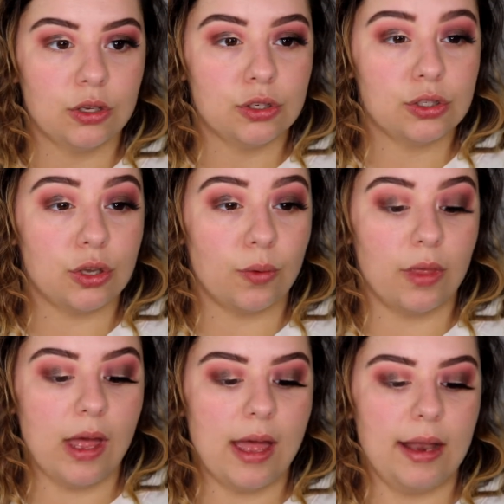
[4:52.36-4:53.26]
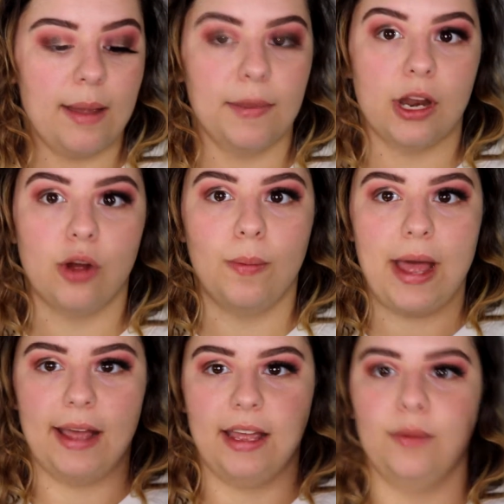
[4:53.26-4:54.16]
So then I'm gonna go
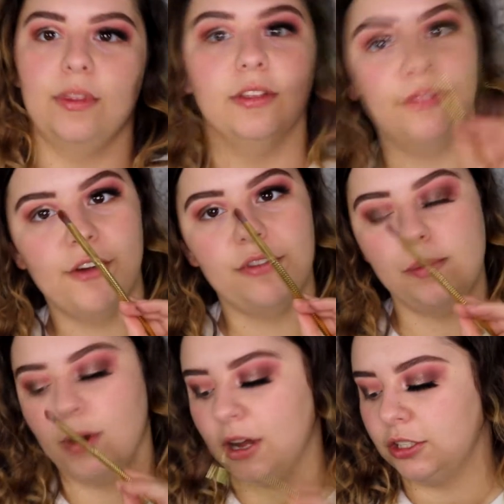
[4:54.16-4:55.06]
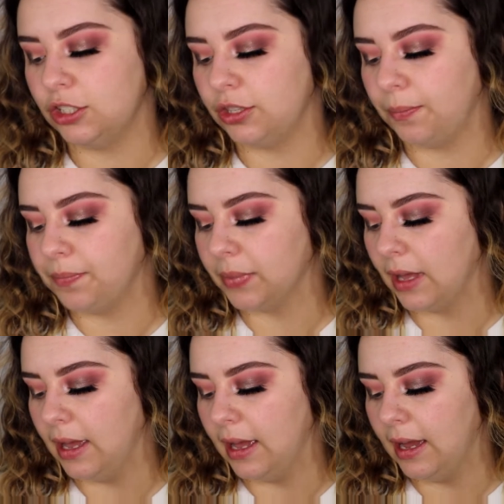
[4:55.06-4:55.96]
back in with the fluffy brush
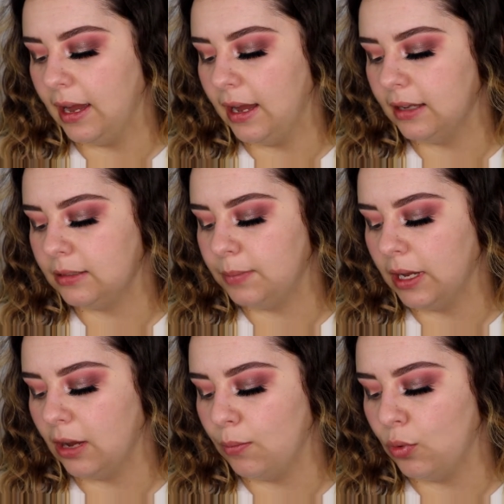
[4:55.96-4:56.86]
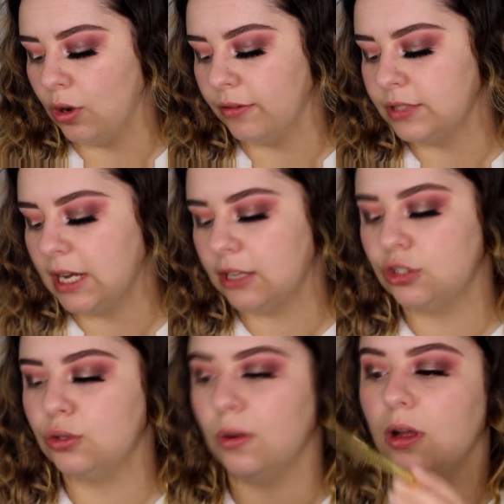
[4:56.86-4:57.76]
and pick up more of
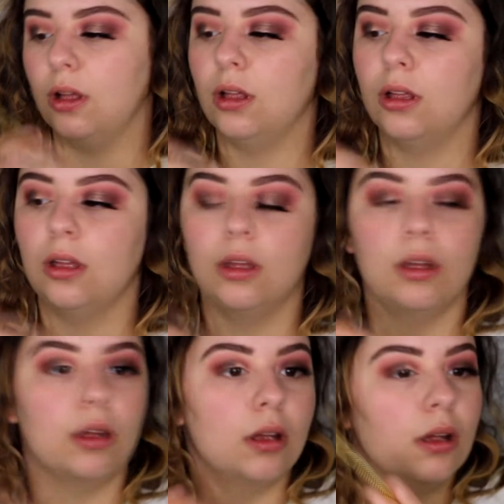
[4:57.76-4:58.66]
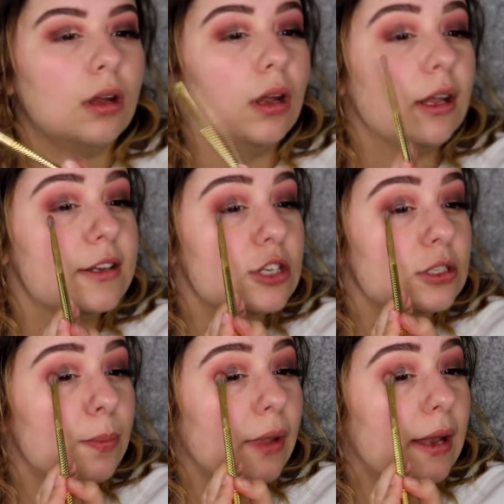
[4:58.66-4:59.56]
Textual. and
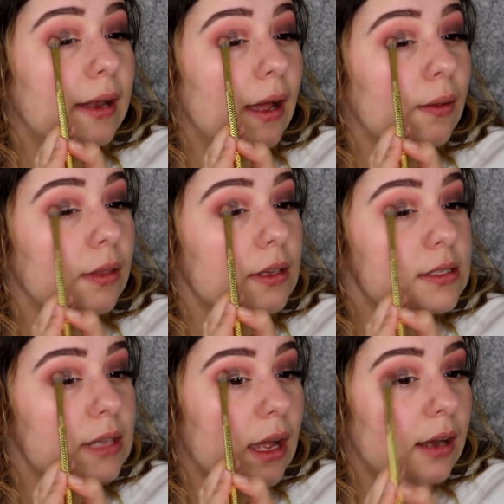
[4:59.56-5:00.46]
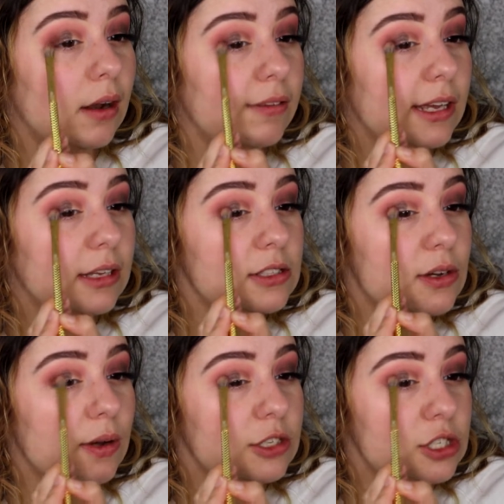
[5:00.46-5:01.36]
just blend out this side of it
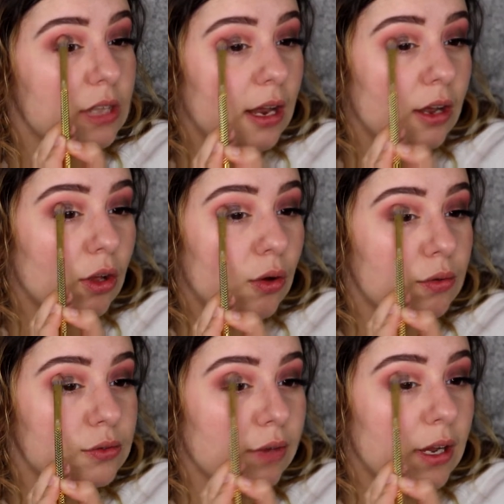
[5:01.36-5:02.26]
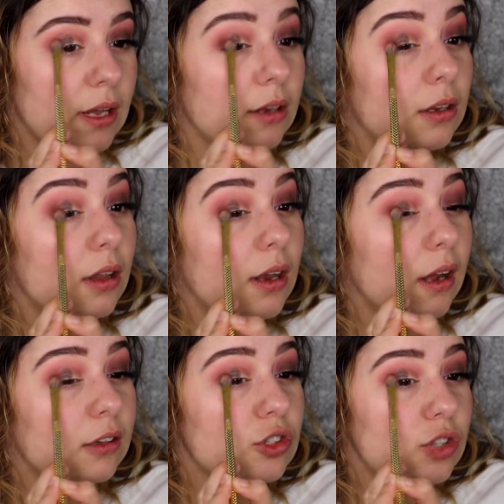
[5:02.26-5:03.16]
so it just kind of goes right into the
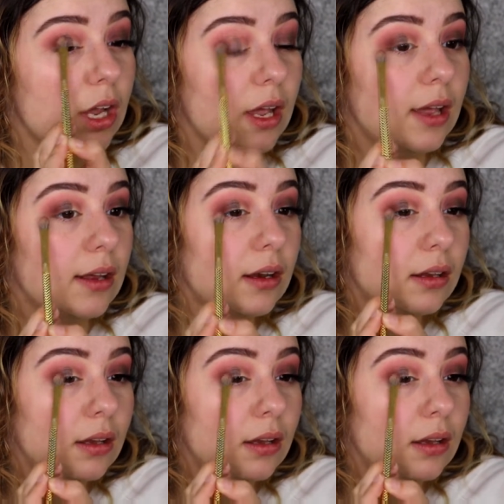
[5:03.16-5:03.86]
next shade